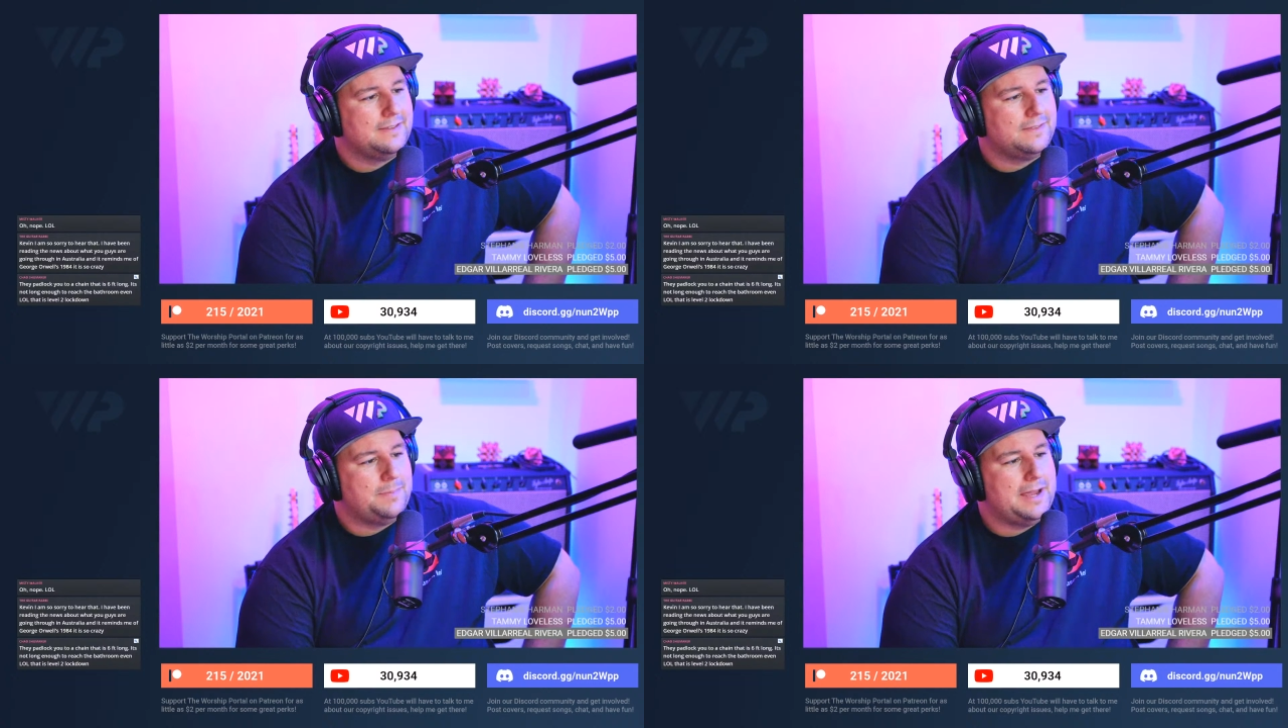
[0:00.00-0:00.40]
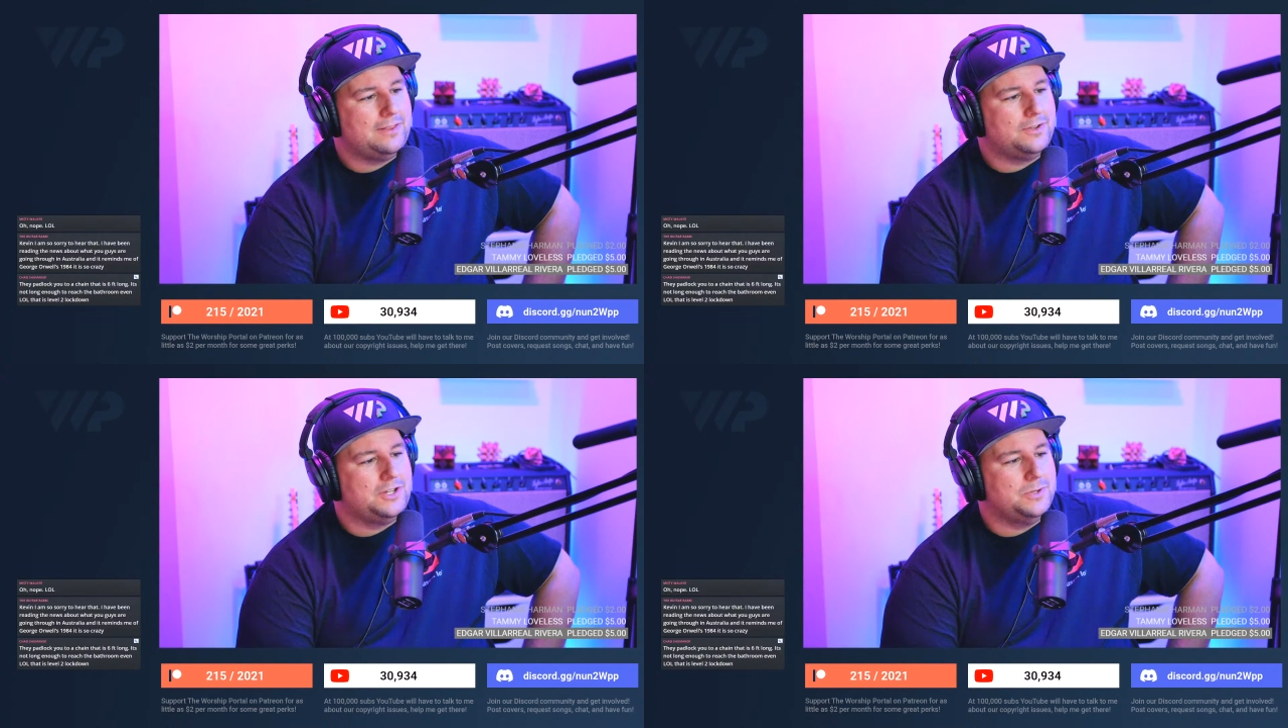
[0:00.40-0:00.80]
They
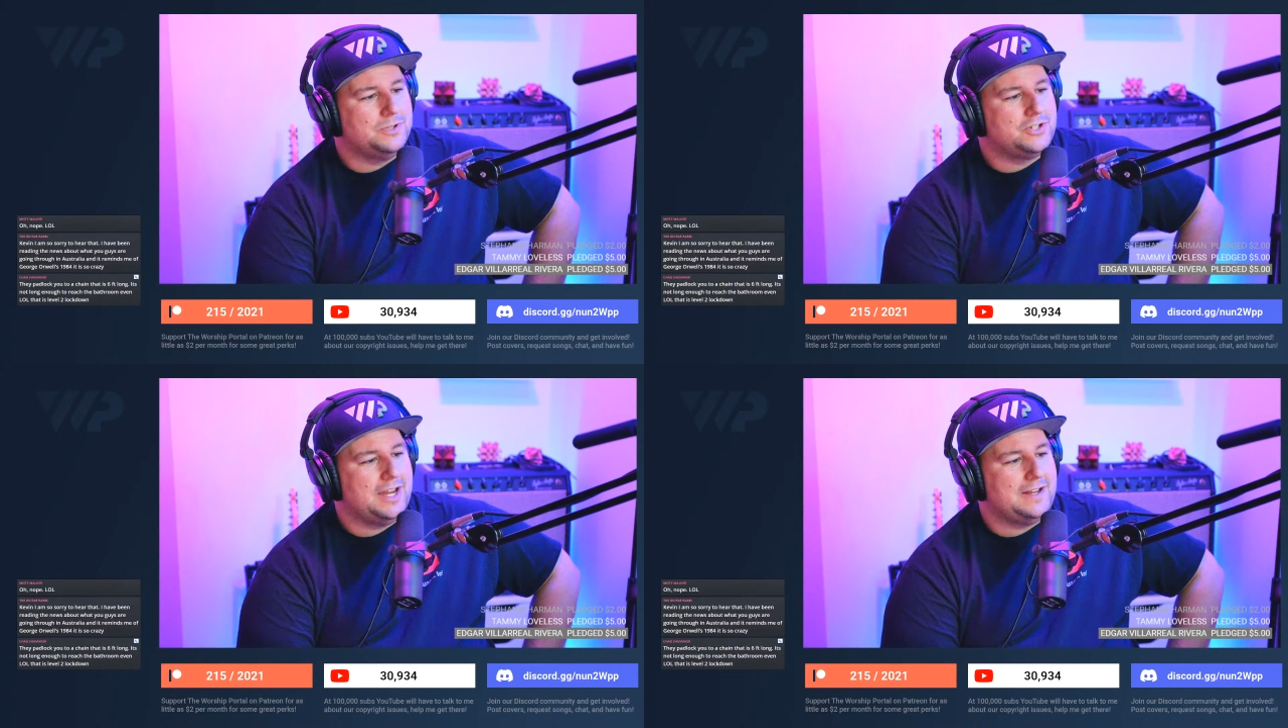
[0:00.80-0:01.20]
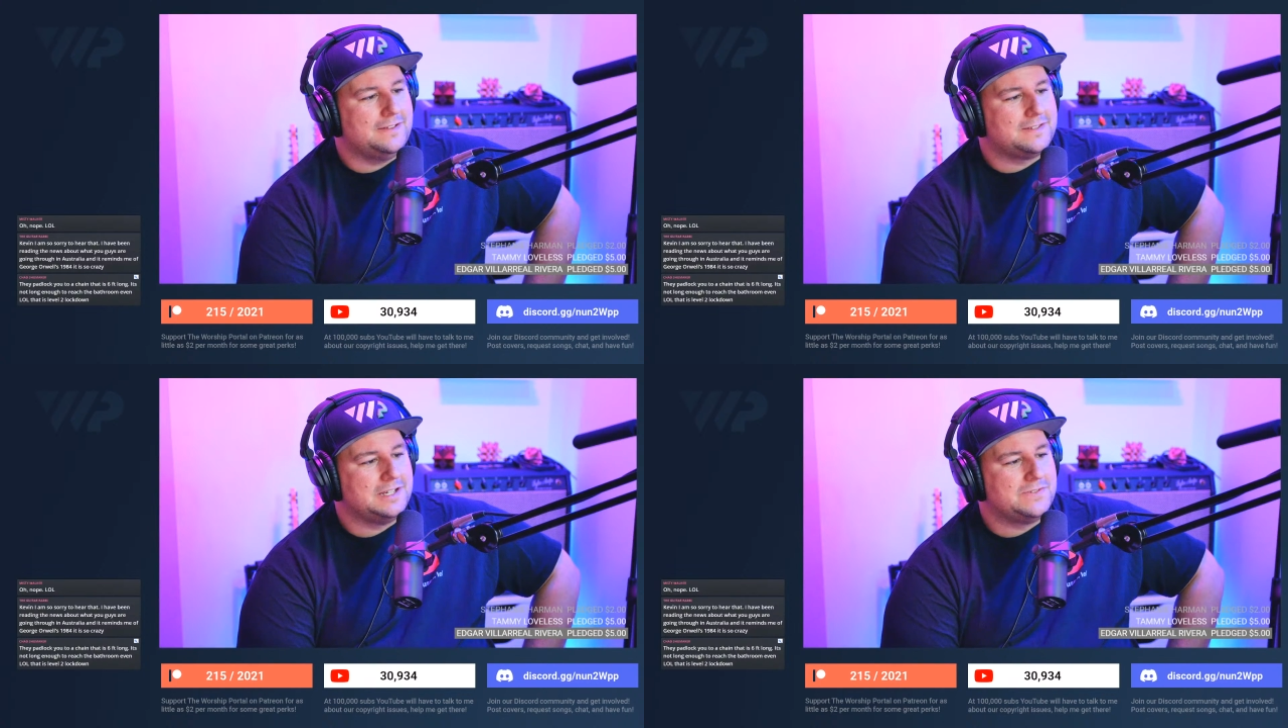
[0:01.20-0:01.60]
padlock you to a chain
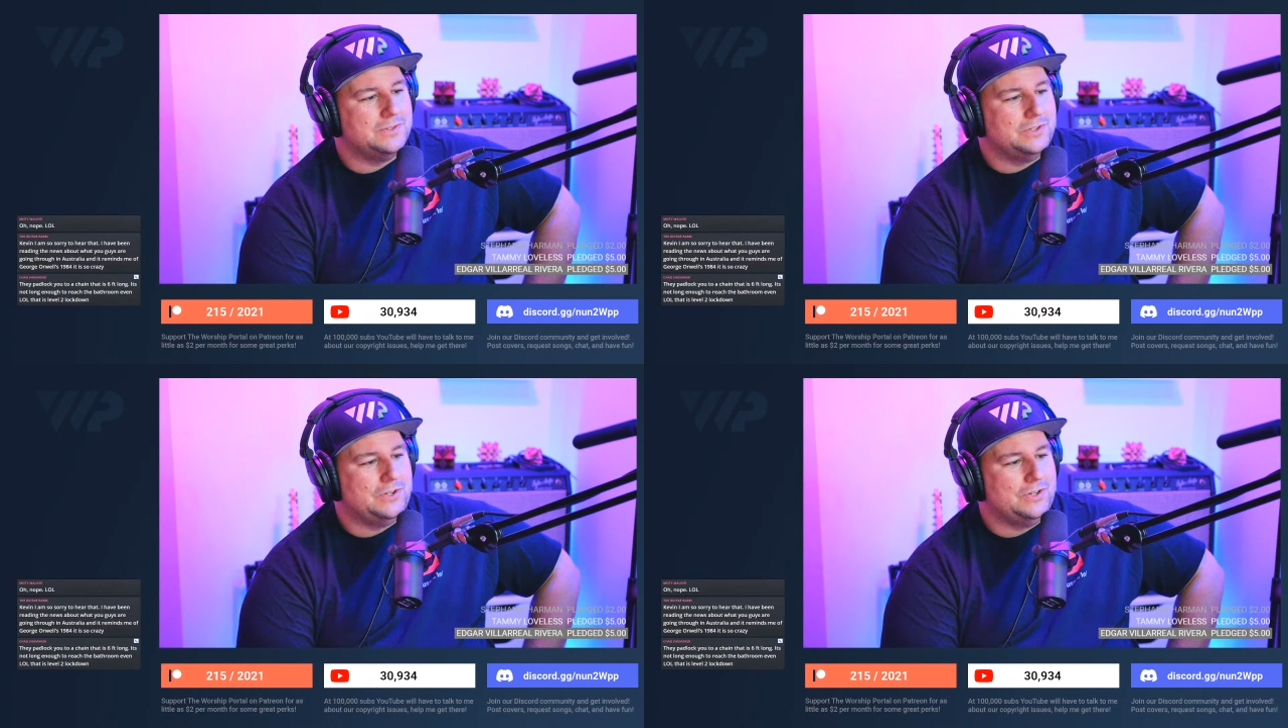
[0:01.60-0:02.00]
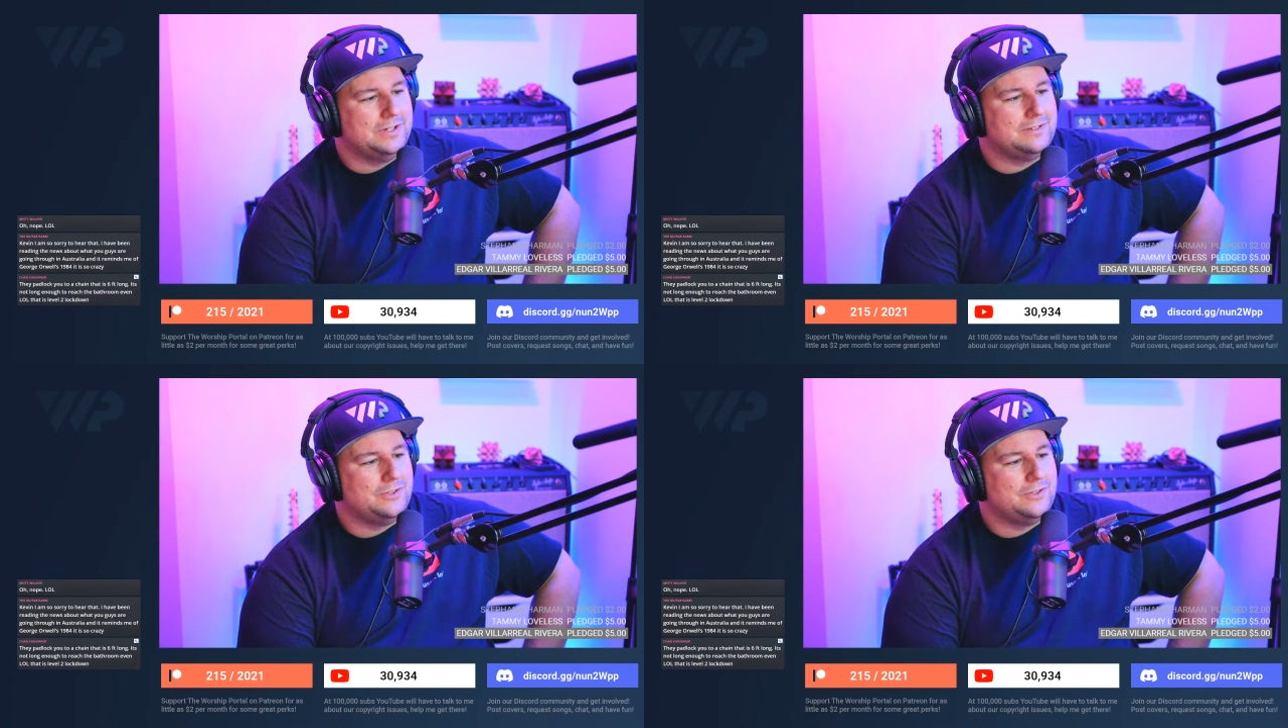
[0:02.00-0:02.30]
that's 6 foot long,